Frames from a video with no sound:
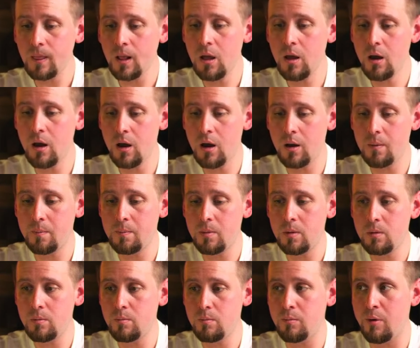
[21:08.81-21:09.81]
uh,
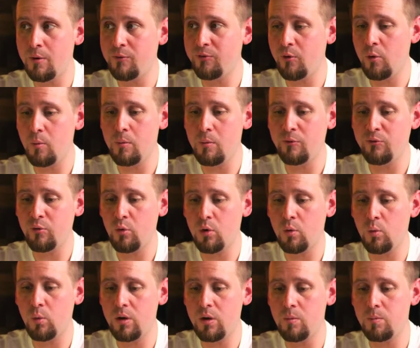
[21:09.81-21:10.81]
before, before
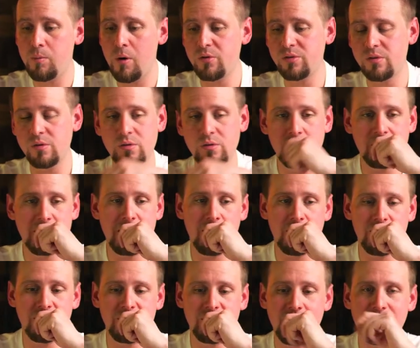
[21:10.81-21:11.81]
we post this in here
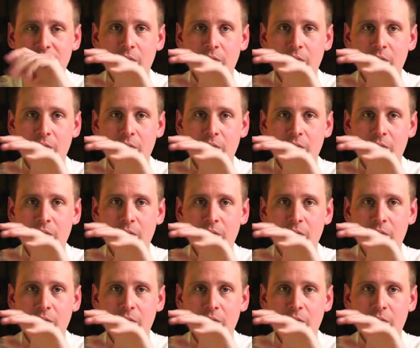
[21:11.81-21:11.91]
and stuff,